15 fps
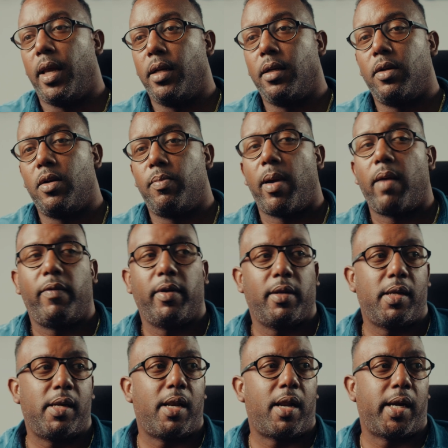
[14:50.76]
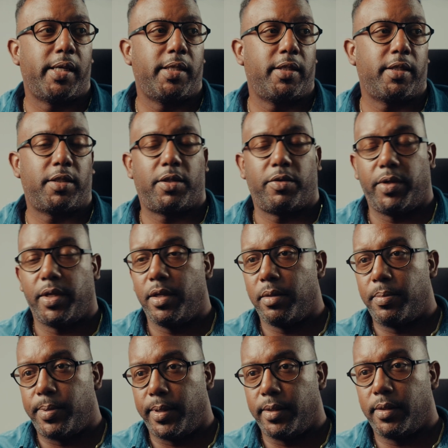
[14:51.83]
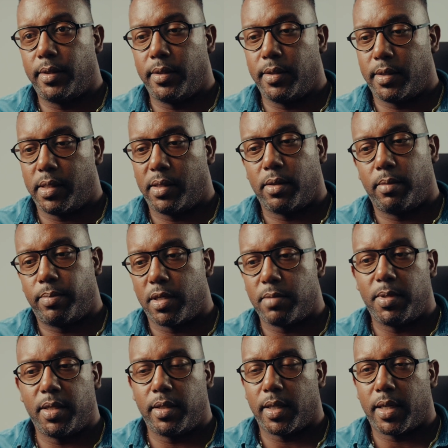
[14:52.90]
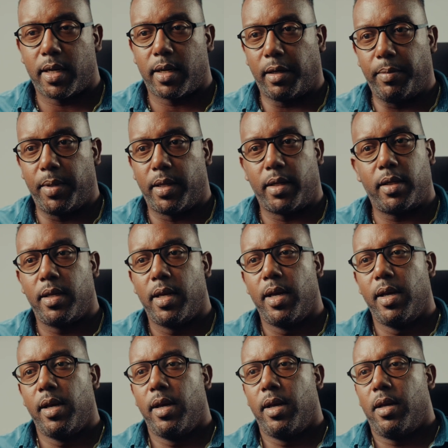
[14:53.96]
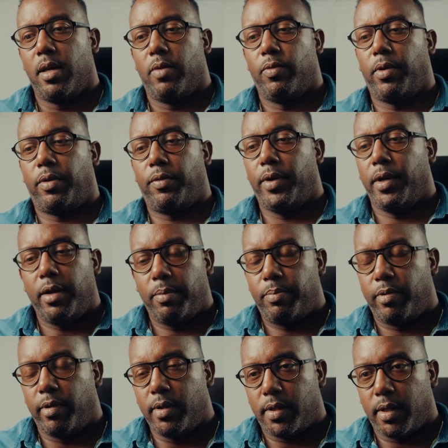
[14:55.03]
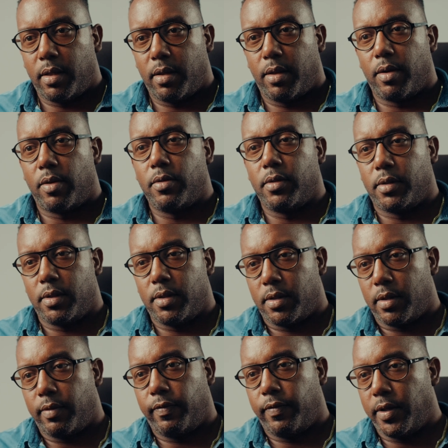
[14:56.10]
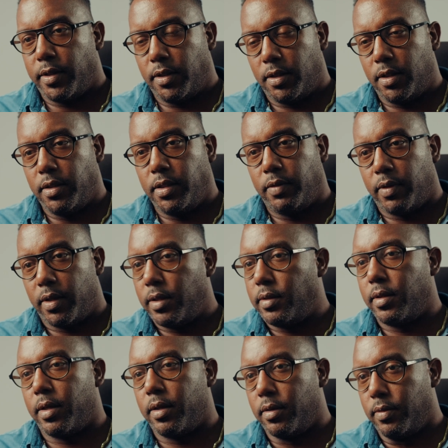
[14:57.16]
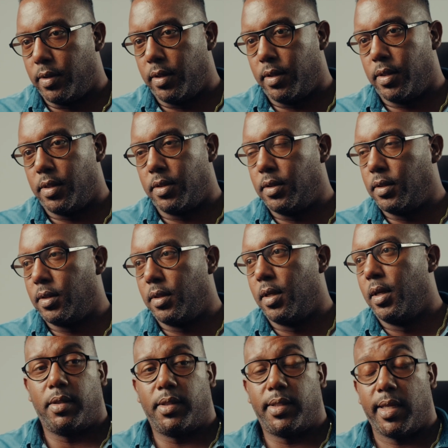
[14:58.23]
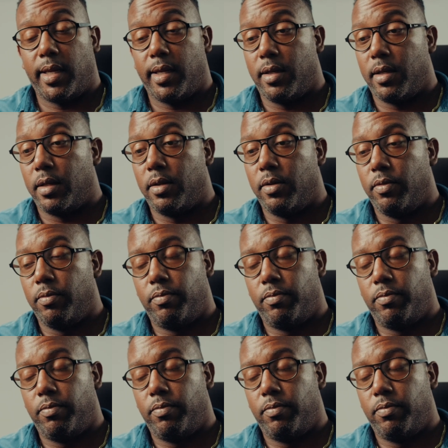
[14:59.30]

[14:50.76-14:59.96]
ended up having the largest 3D printing setup probably in the Caribbean. We 3D printed thousands of face shields for healthcare workers, tailored